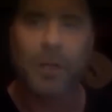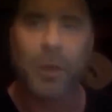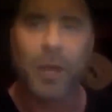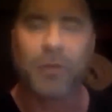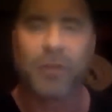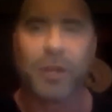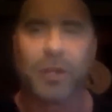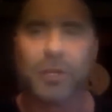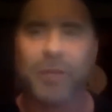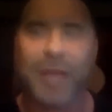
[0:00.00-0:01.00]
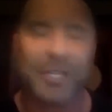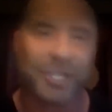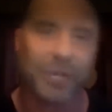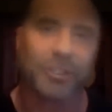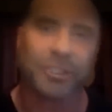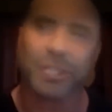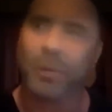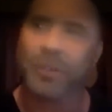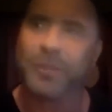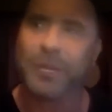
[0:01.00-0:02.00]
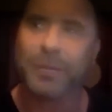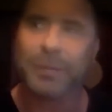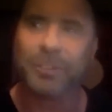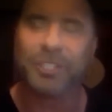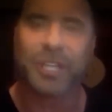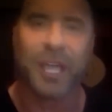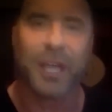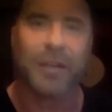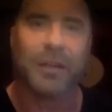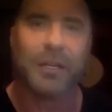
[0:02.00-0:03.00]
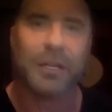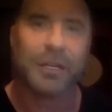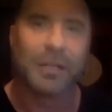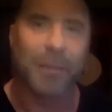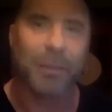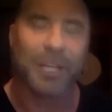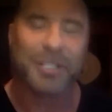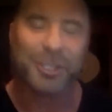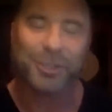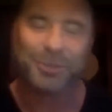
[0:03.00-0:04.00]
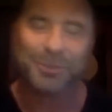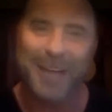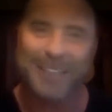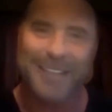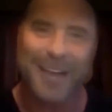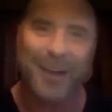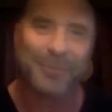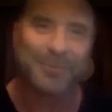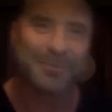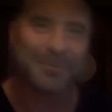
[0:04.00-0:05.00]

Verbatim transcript: go head over there and do that and share the show with as many people as you can. God bless you. Max out.